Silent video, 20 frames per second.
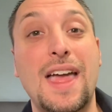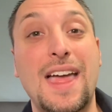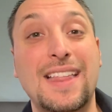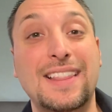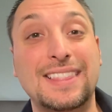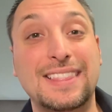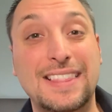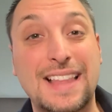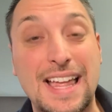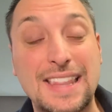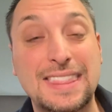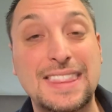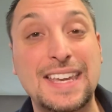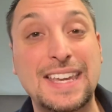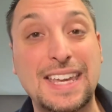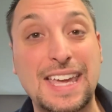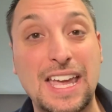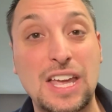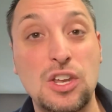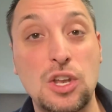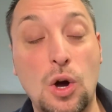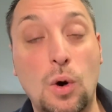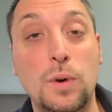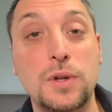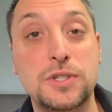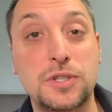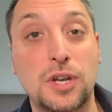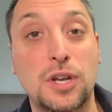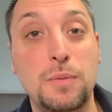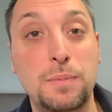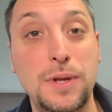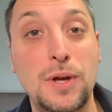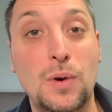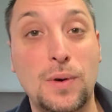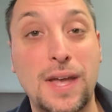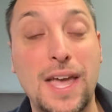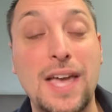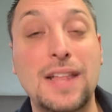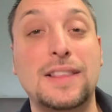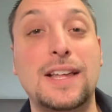Let the kid know it's going to be
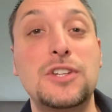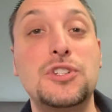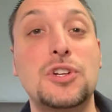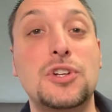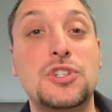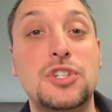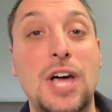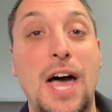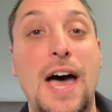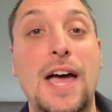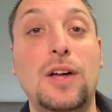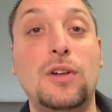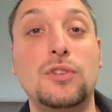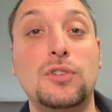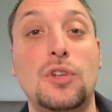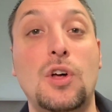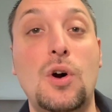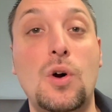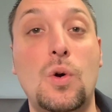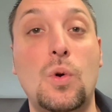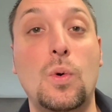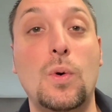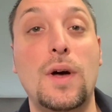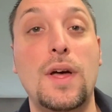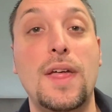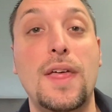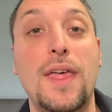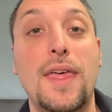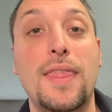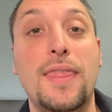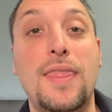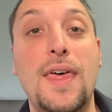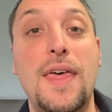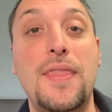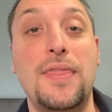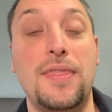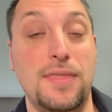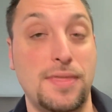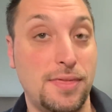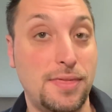okay. Let your child know
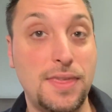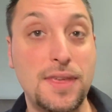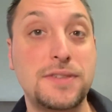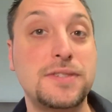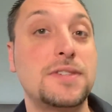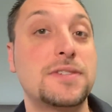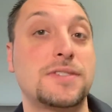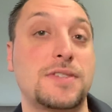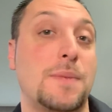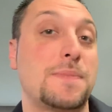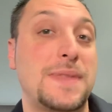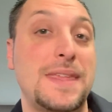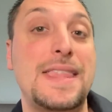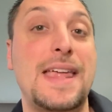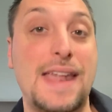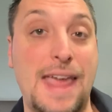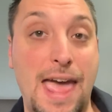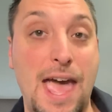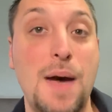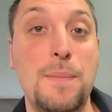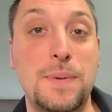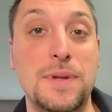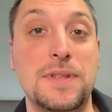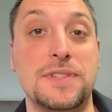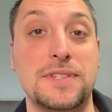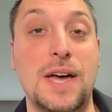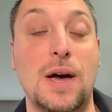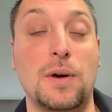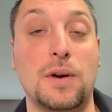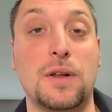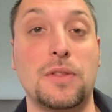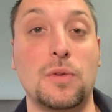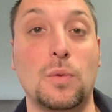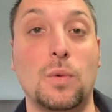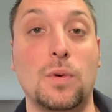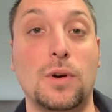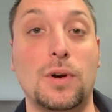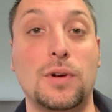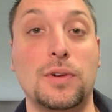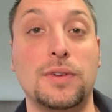that this is something that happens out in the
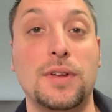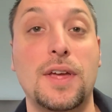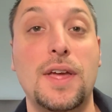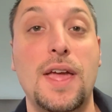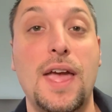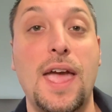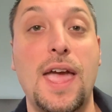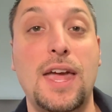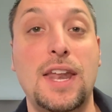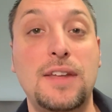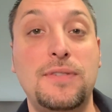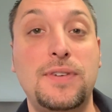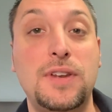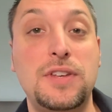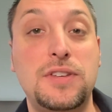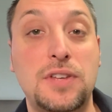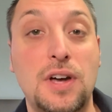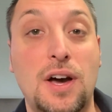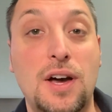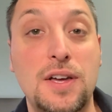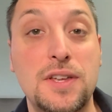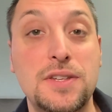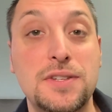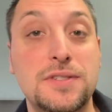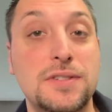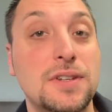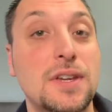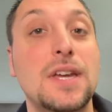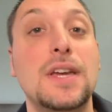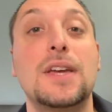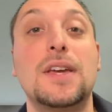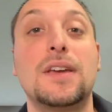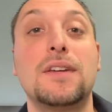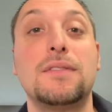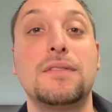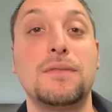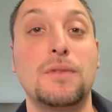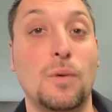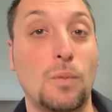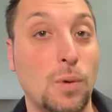world. And if it does,
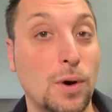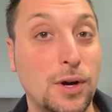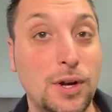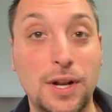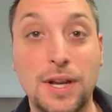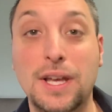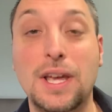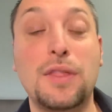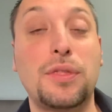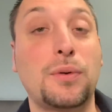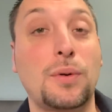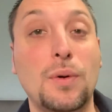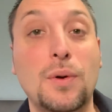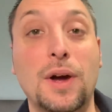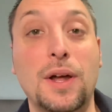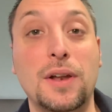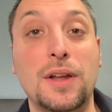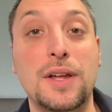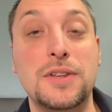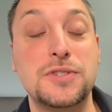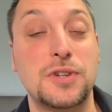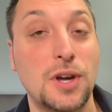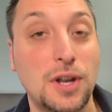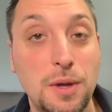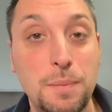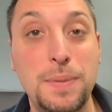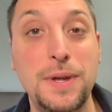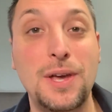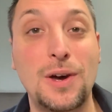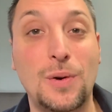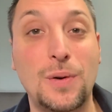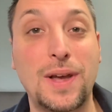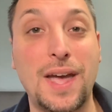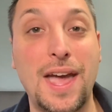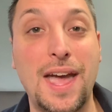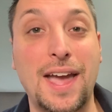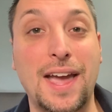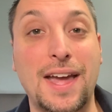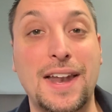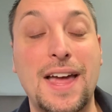we're going to get through it. It's going to be
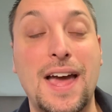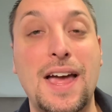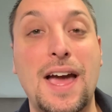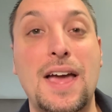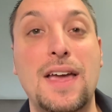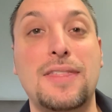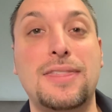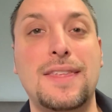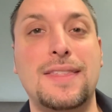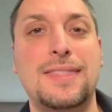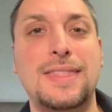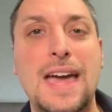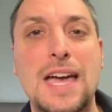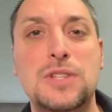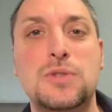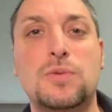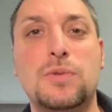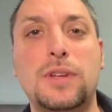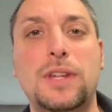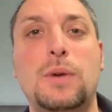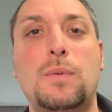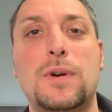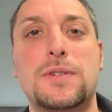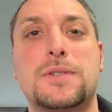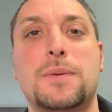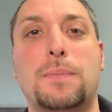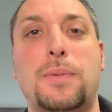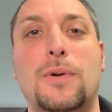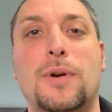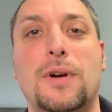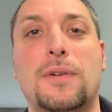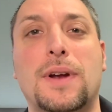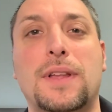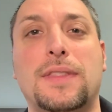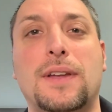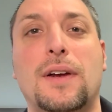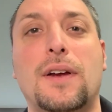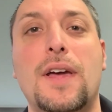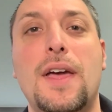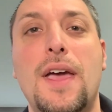okay. And I think that's really what's important right
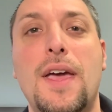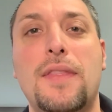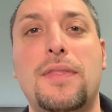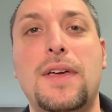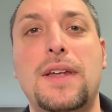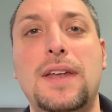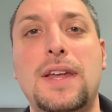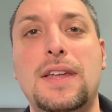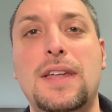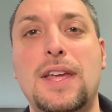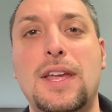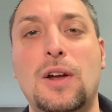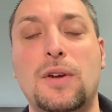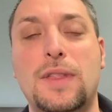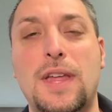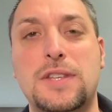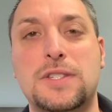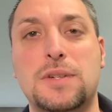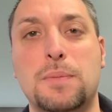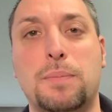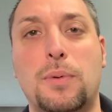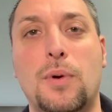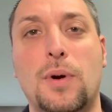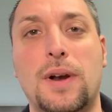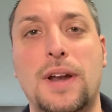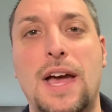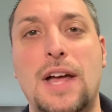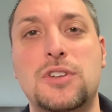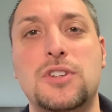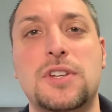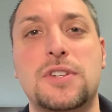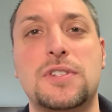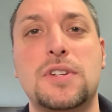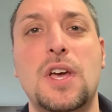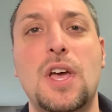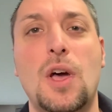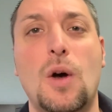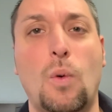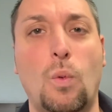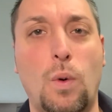there. They need to hear that support, not just
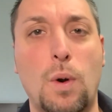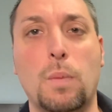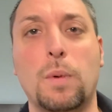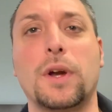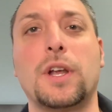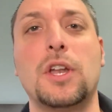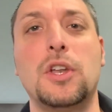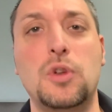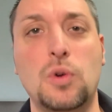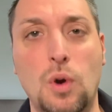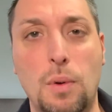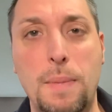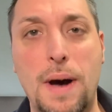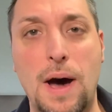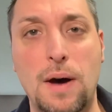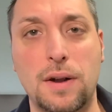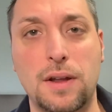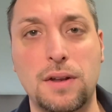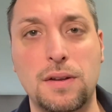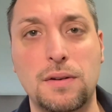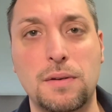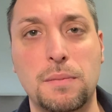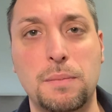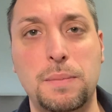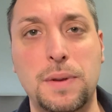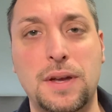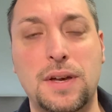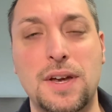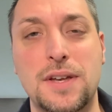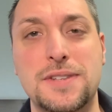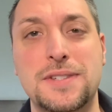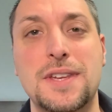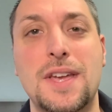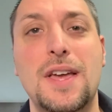what we're going to do about it, because,